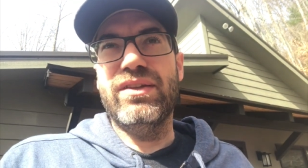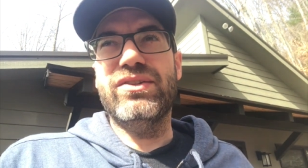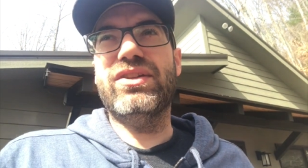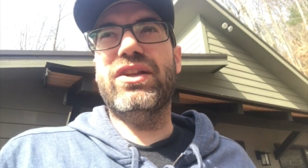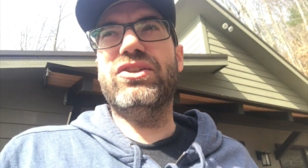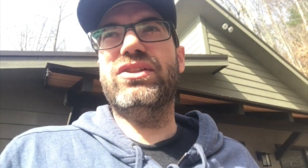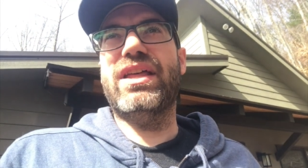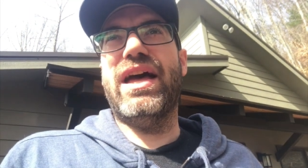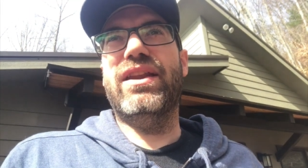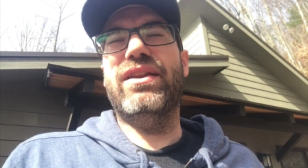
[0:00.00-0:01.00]
such
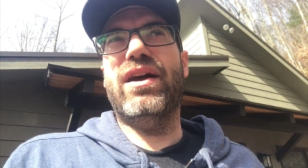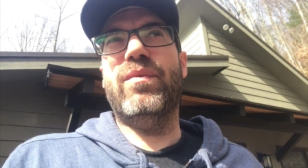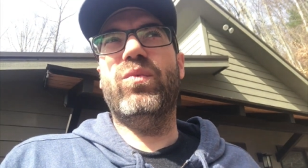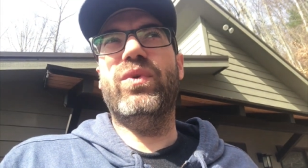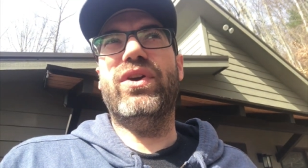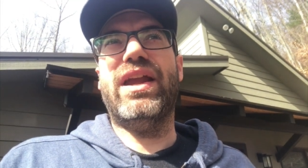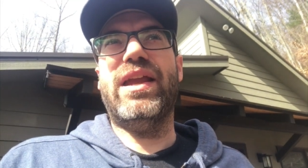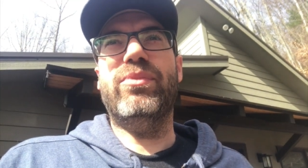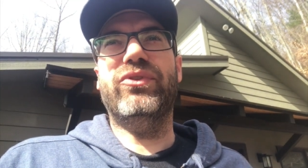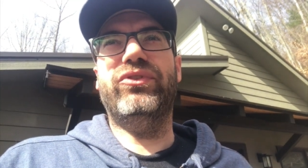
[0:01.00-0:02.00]
that um, we're
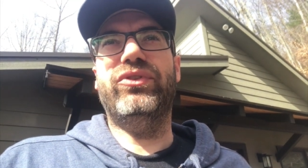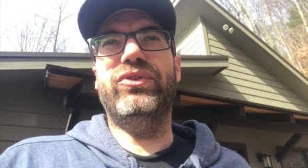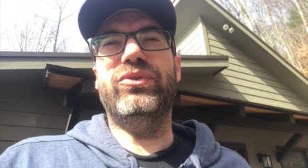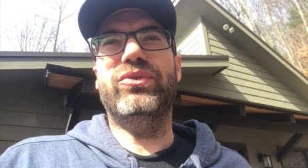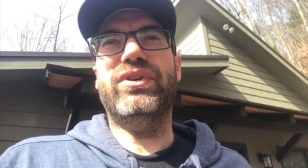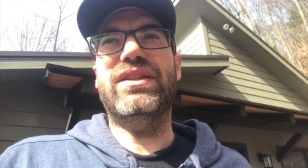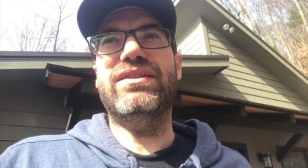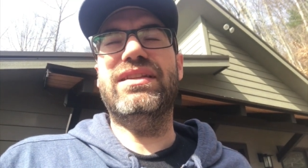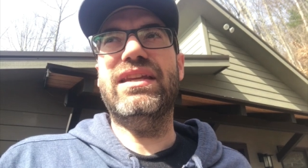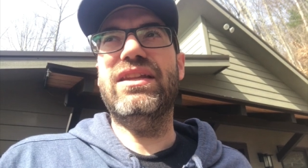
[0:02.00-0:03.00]
able to
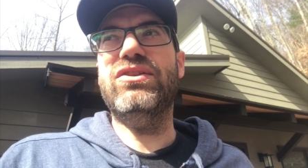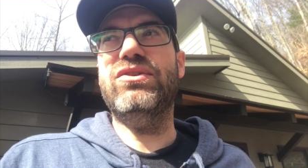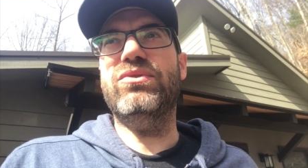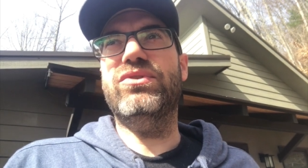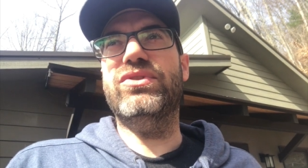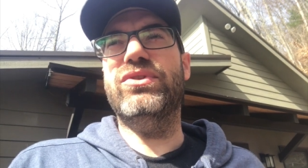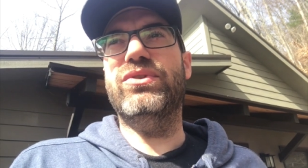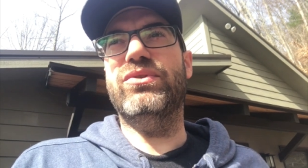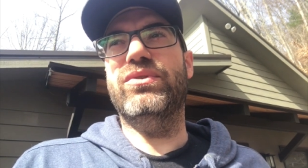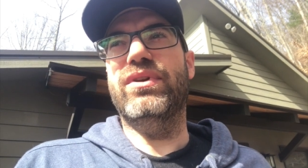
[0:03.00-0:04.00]
continue
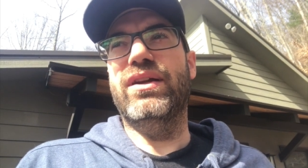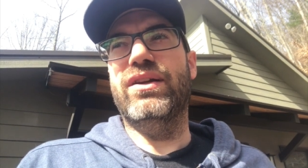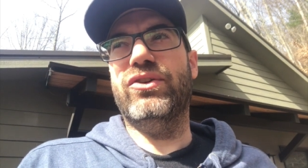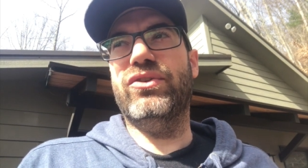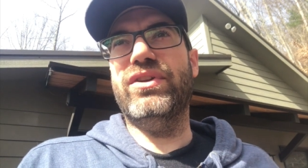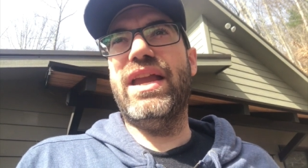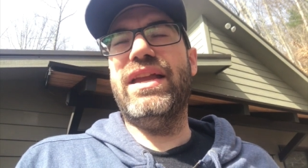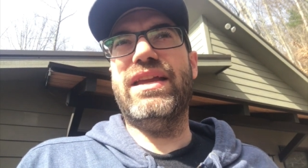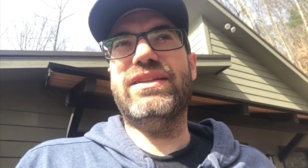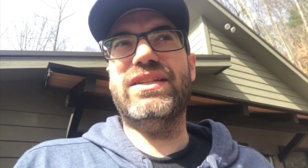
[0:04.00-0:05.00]
to
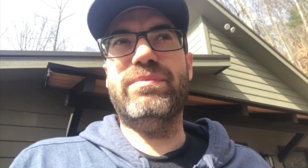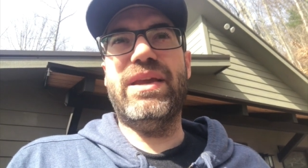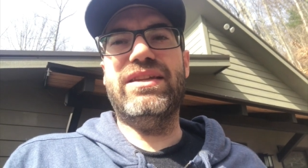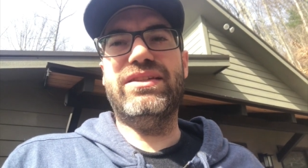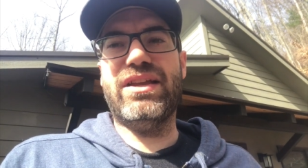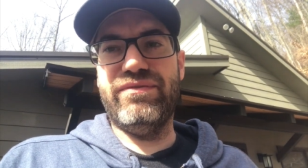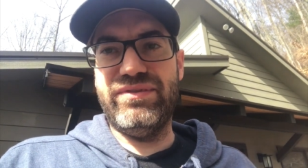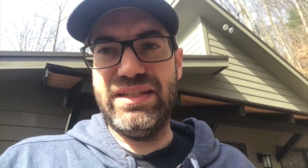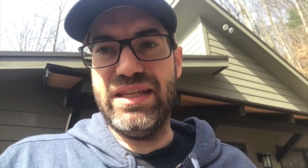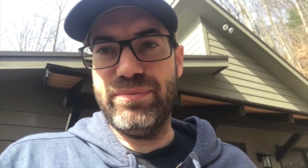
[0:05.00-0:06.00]
create a space
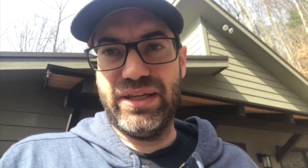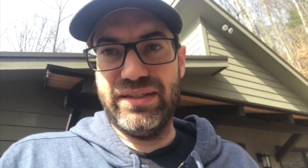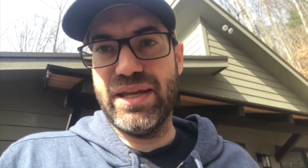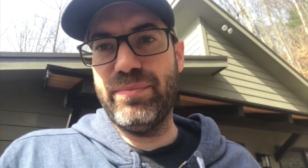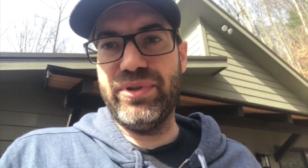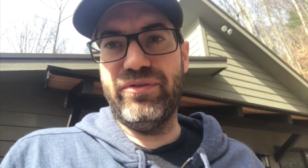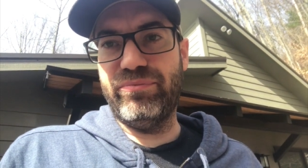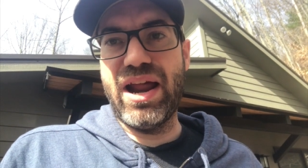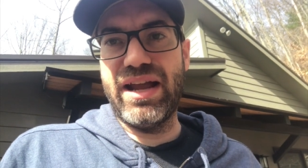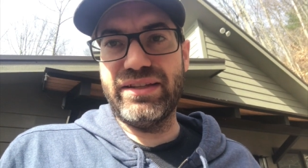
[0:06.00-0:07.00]
of deep contemplative
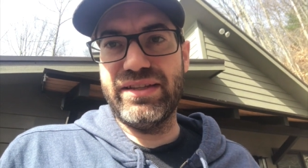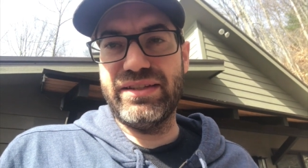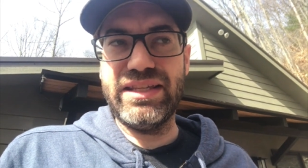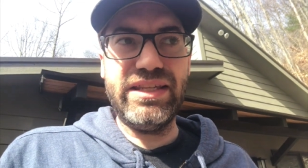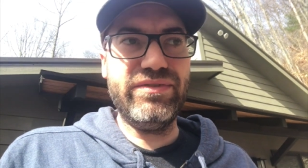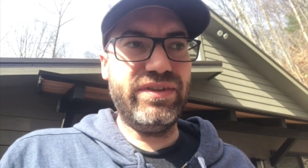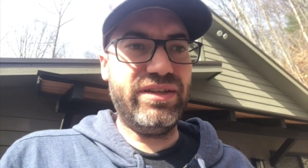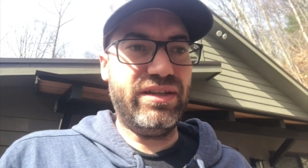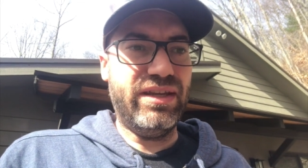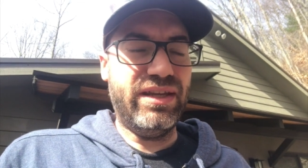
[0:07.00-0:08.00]
practice,
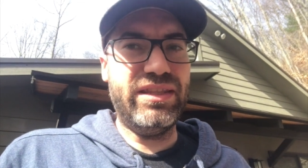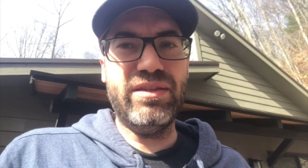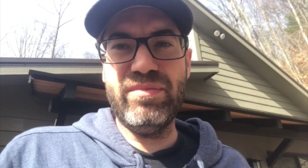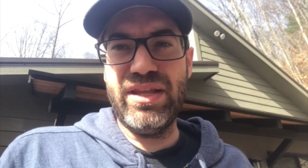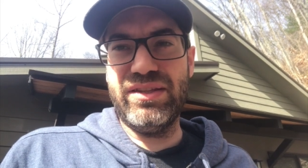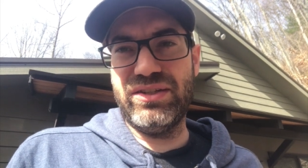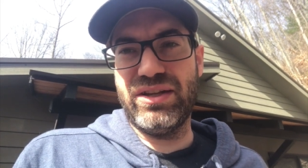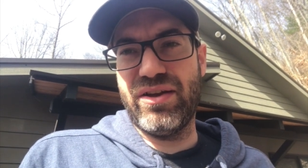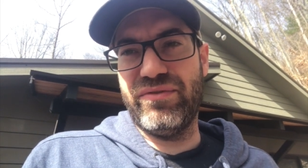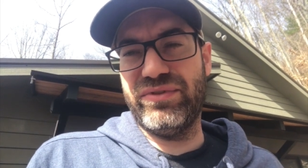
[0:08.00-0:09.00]
even in the midst
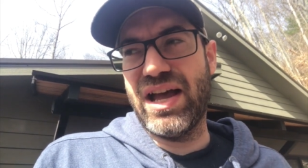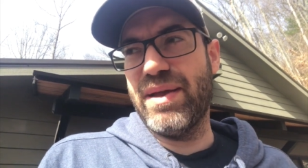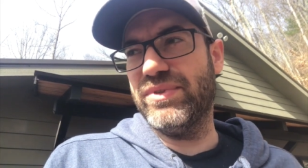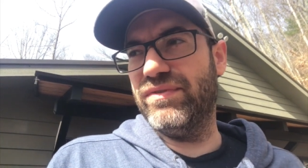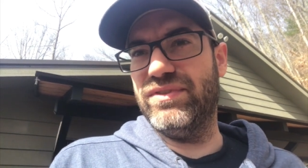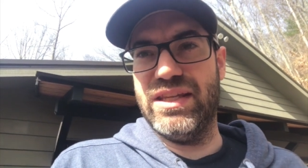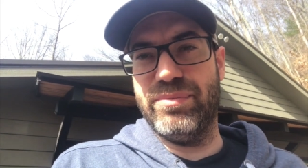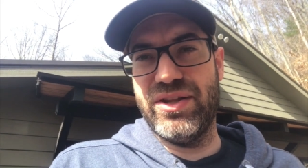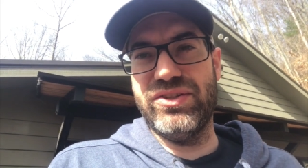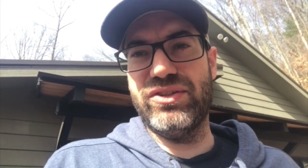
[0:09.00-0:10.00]
of times of deep
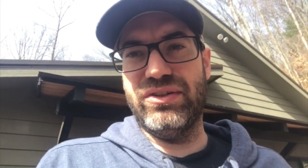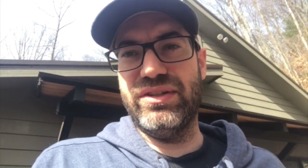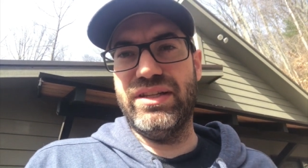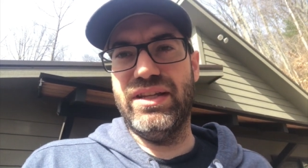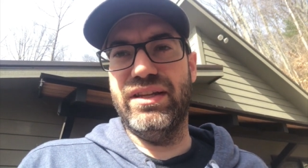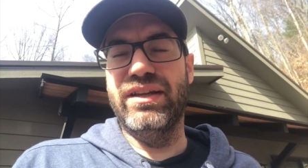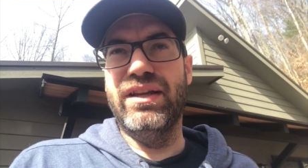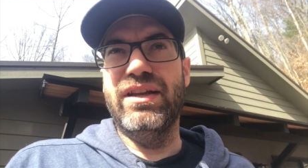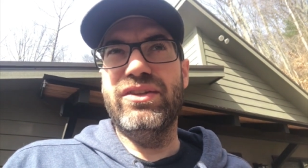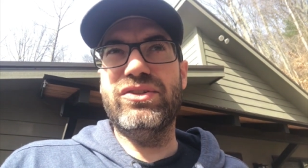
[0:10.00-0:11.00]
uncertainty,
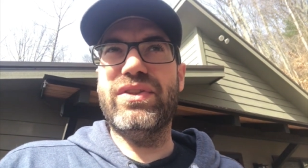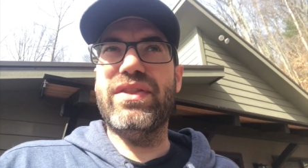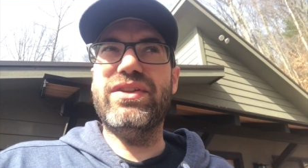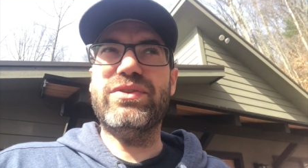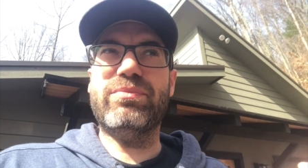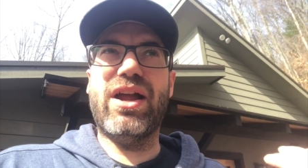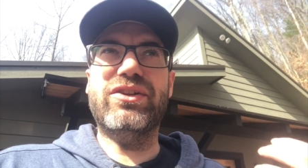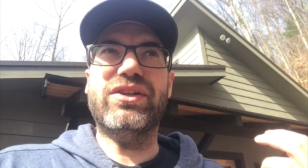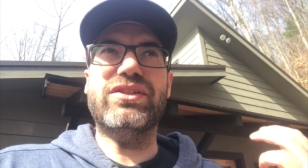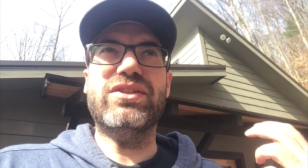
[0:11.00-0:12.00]
so that this
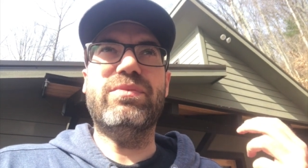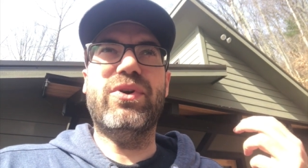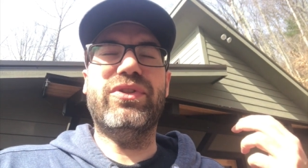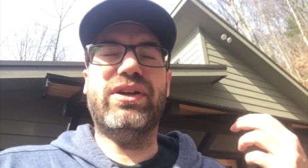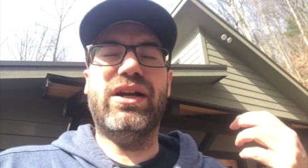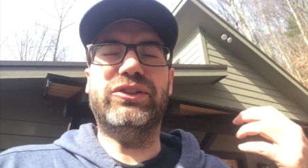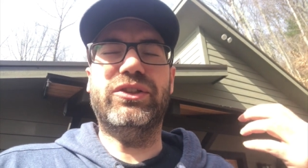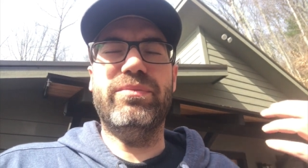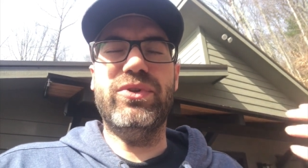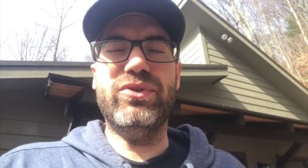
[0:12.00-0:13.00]
project is both a
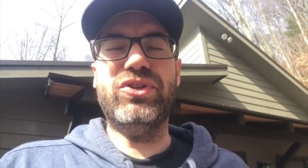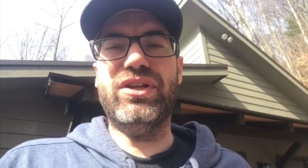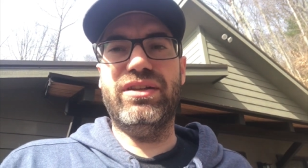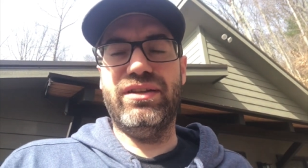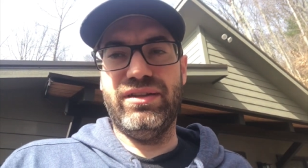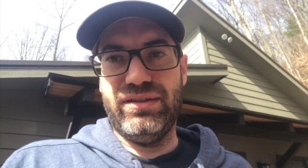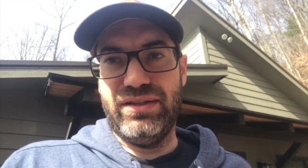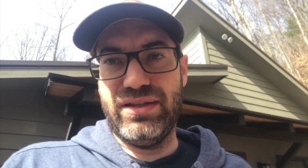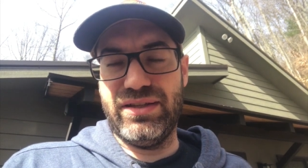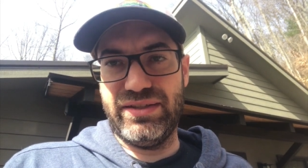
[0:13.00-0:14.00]
contribution
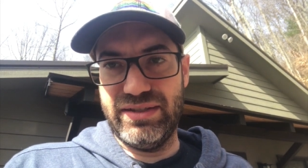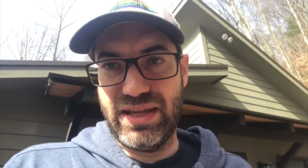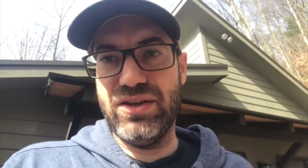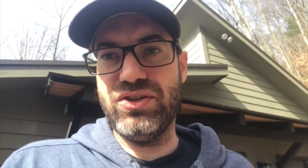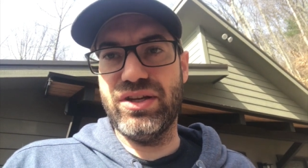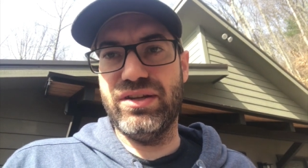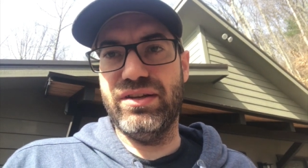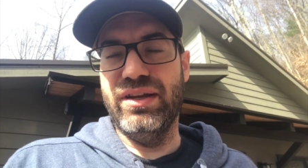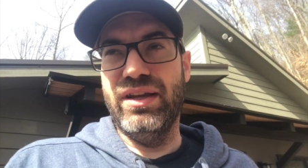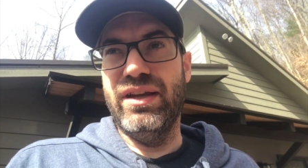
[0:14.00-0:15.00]
in its intention